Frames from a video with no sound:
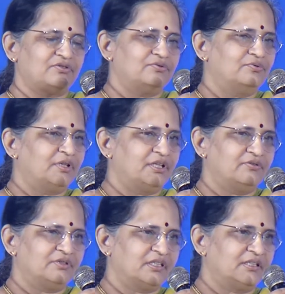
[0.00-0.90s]
to
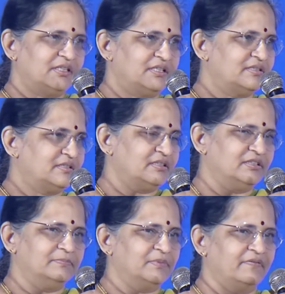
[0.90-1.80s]
reducing these
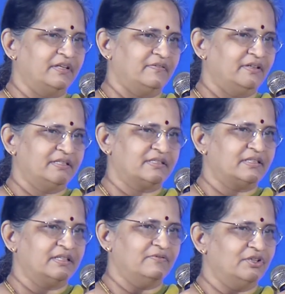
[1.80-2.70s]
never events
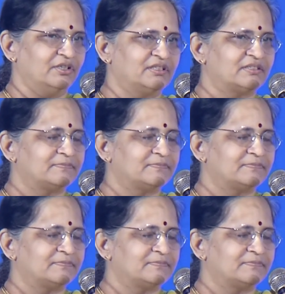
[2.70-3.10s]
in the wards.